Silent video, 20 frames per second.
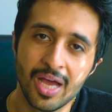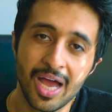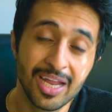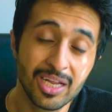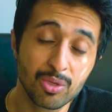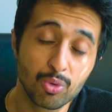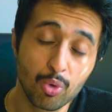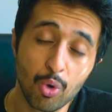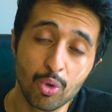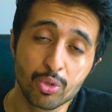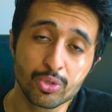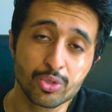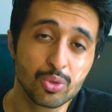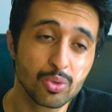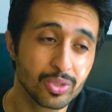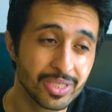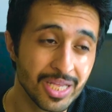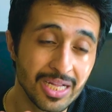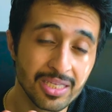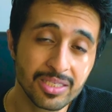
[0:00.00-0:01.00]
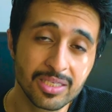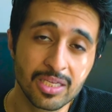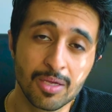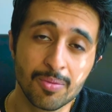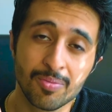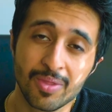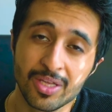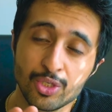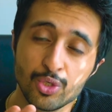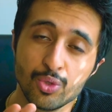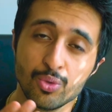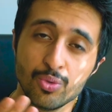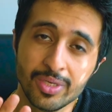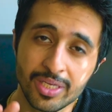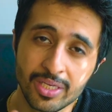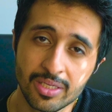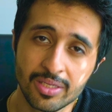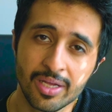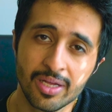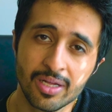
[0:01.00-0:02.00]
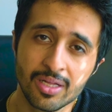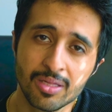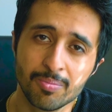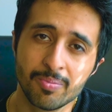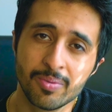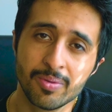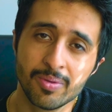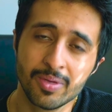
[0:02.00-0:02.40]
And it also tells him that you need help.